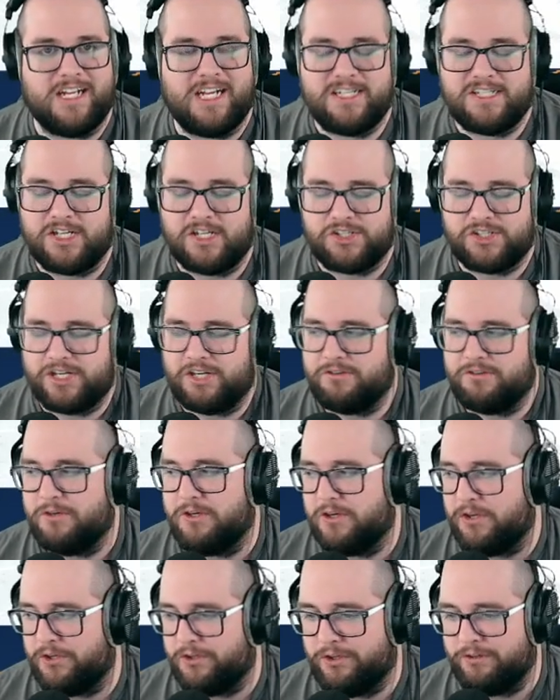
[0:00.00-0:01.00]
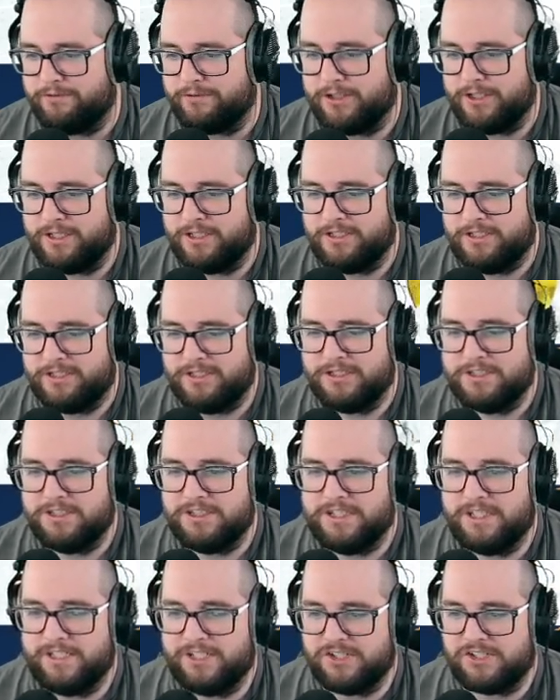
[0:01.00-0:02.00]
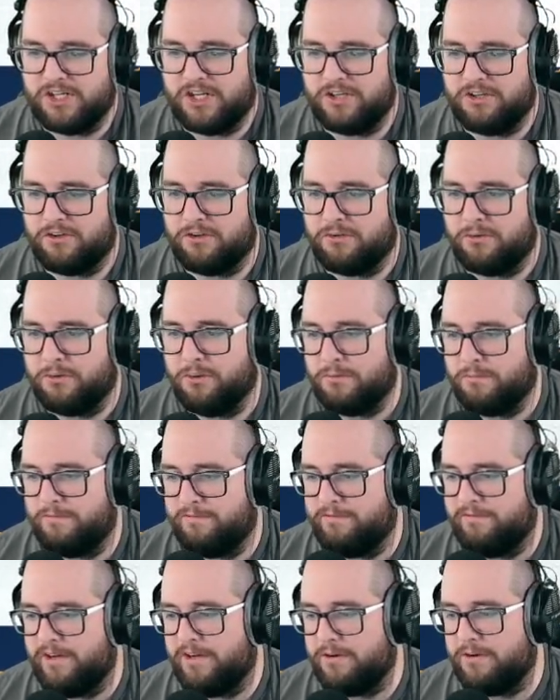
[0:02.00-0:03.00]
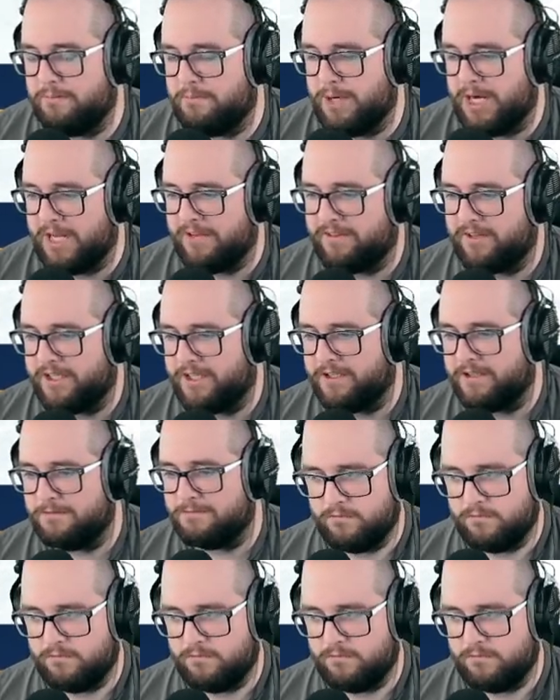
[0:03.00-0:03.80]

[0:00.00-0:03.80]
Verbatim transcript: That touchdown written all over it. He just underthrew him very badly.